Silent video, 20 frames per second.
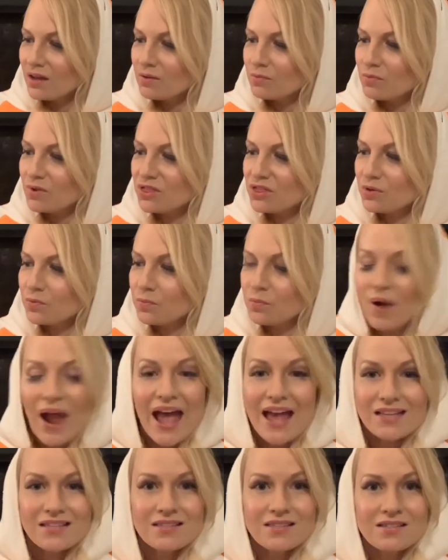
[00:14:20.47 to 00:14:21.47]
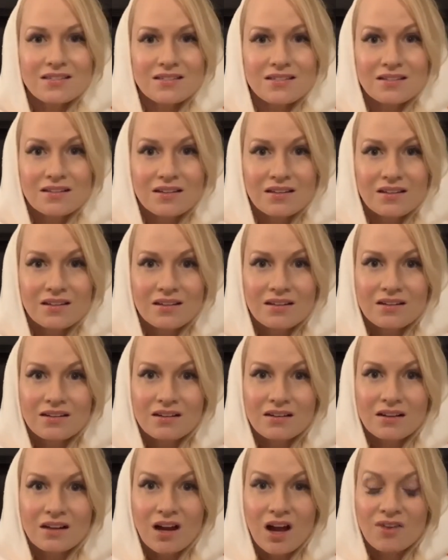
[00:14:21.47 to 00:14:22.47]
with the rest
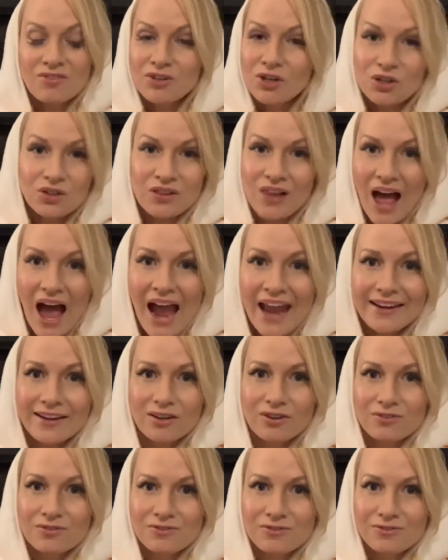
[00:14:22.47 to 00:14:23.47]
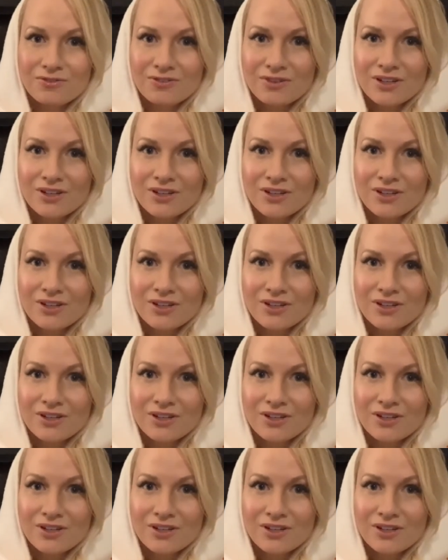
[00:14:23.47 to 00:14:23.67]
of your life.